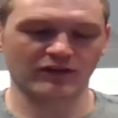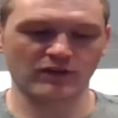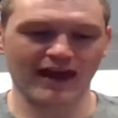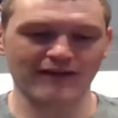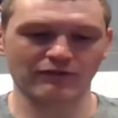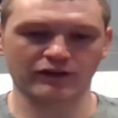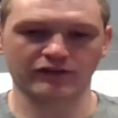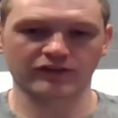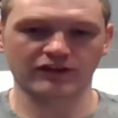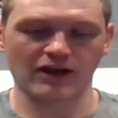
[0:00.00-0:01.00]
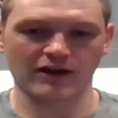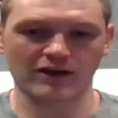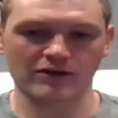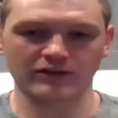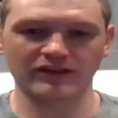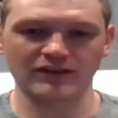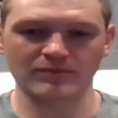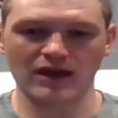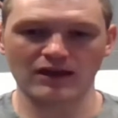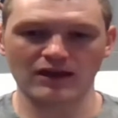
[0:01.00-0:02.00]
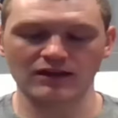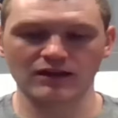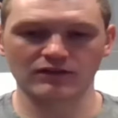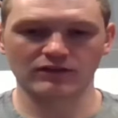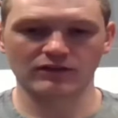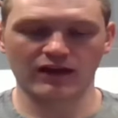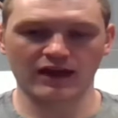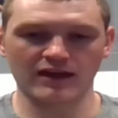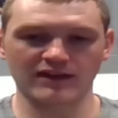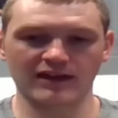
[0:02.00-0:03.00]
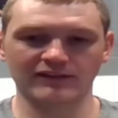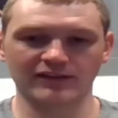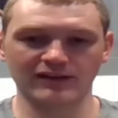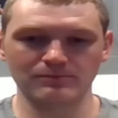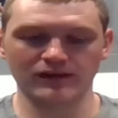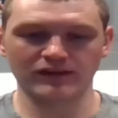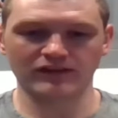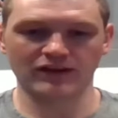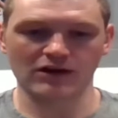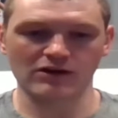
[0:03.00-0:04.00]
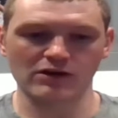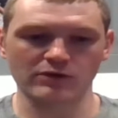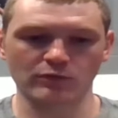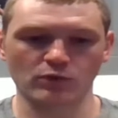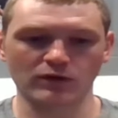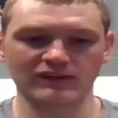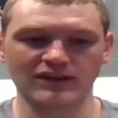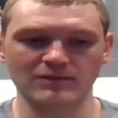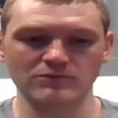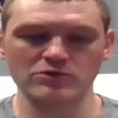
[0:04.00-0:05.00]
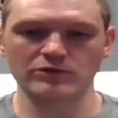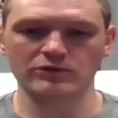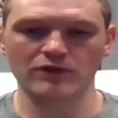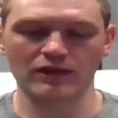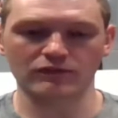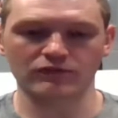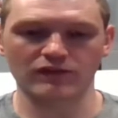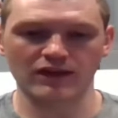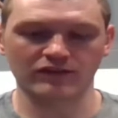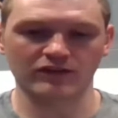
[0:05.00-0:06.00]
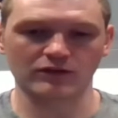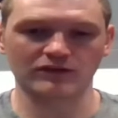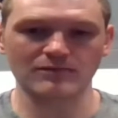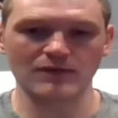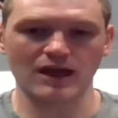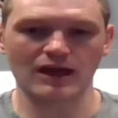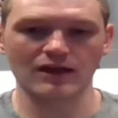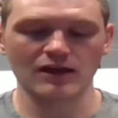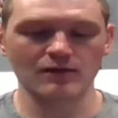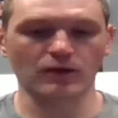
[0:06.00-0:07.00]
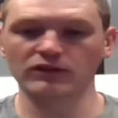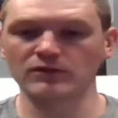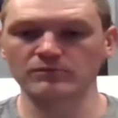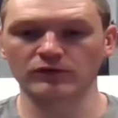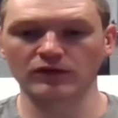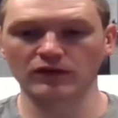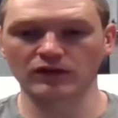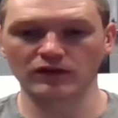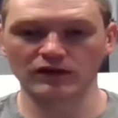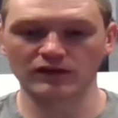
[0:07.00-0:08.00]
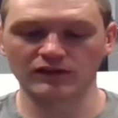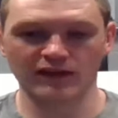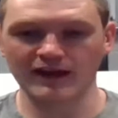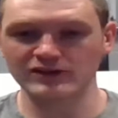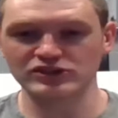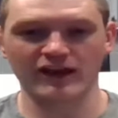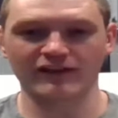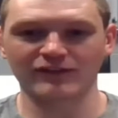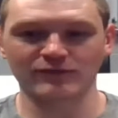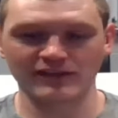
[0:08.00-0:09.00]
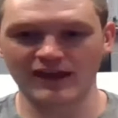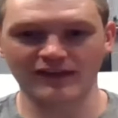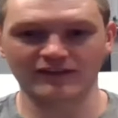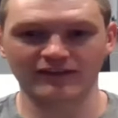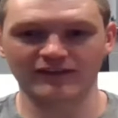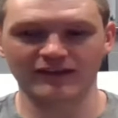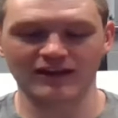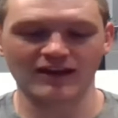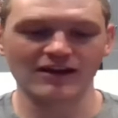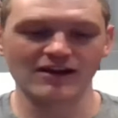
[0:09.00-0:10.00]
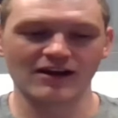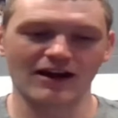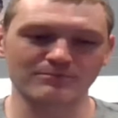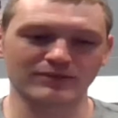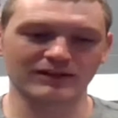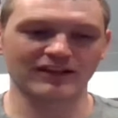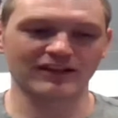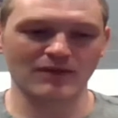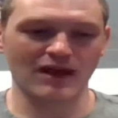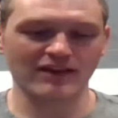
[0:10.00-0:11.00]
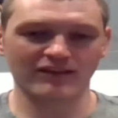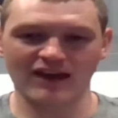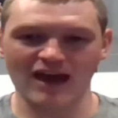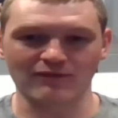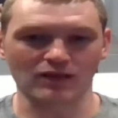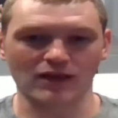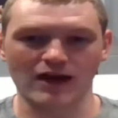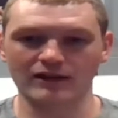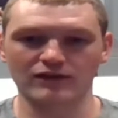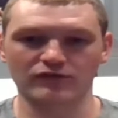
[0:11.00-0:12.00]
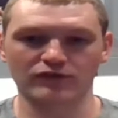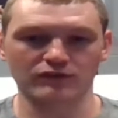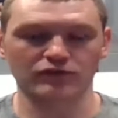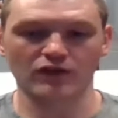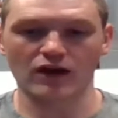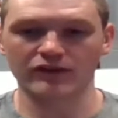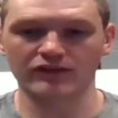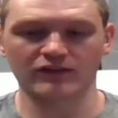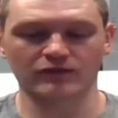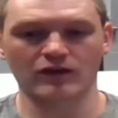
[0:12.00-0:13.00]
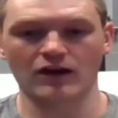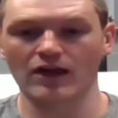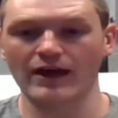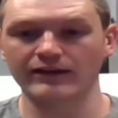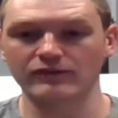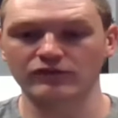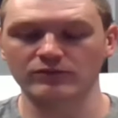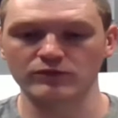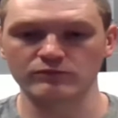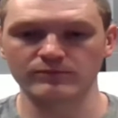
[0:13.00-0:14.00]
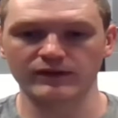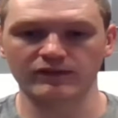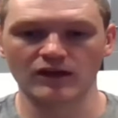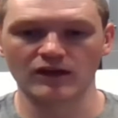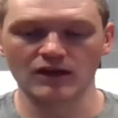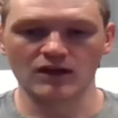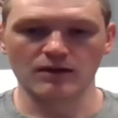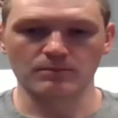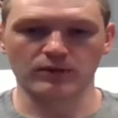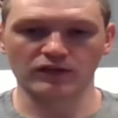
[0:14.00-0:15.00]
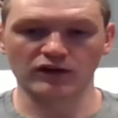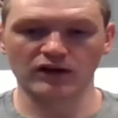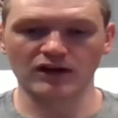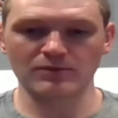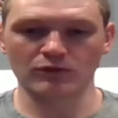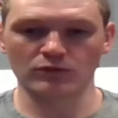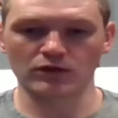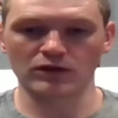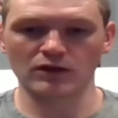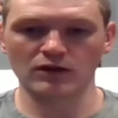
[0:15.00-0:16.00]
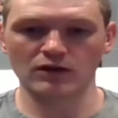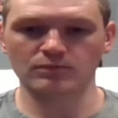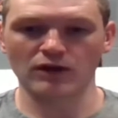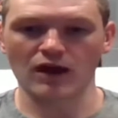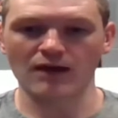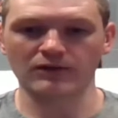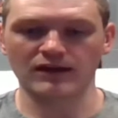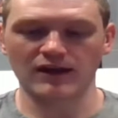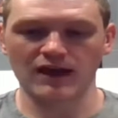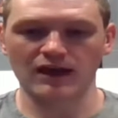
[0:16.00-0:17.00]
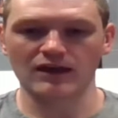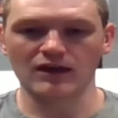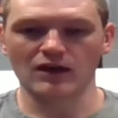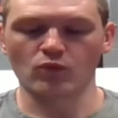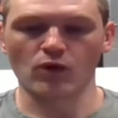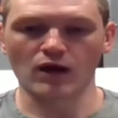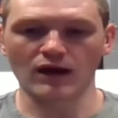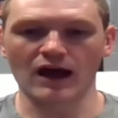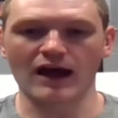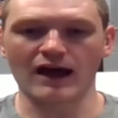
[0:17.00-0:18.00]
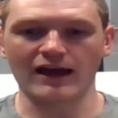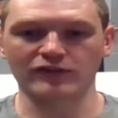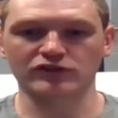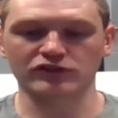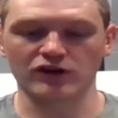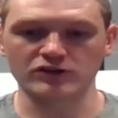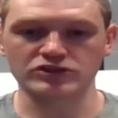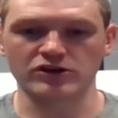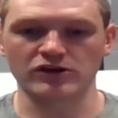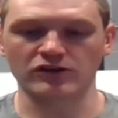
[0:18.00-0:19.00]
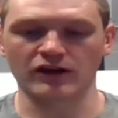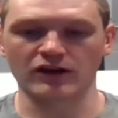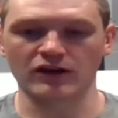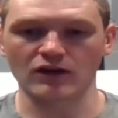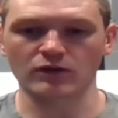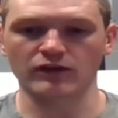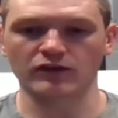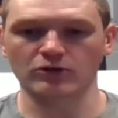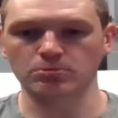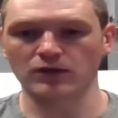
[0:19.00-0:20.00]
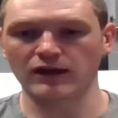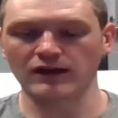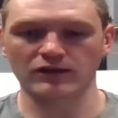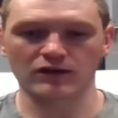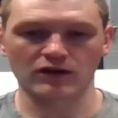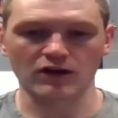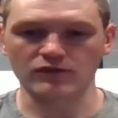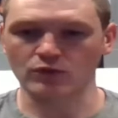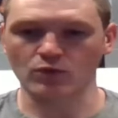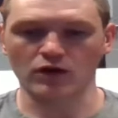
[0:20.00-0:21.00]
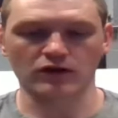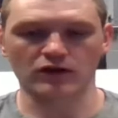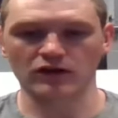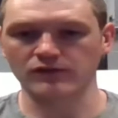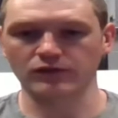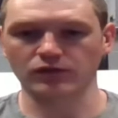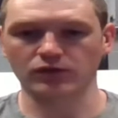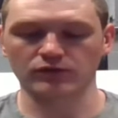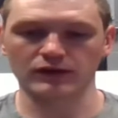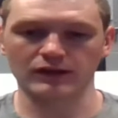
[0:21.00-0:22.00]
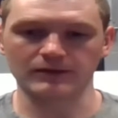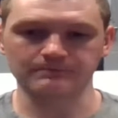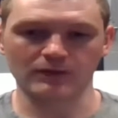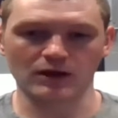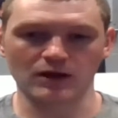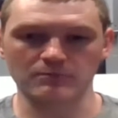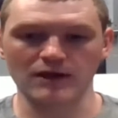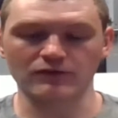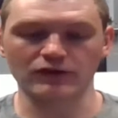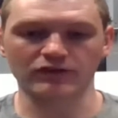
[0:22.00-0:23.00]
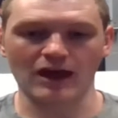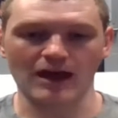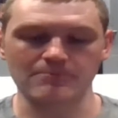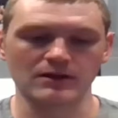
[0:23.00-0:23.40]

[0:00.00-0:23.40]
So we have a little scenario, a team A and a team B scenario, and what team you would rather face. So team A, both of them are really good. They got a chance to win the SEC. But team A is going to have a lot of different fronts, run a lot of different movements. But they're going to be really good probably in a one high structure, and you're going to know that they're playing either a cover one or a cover three every snap.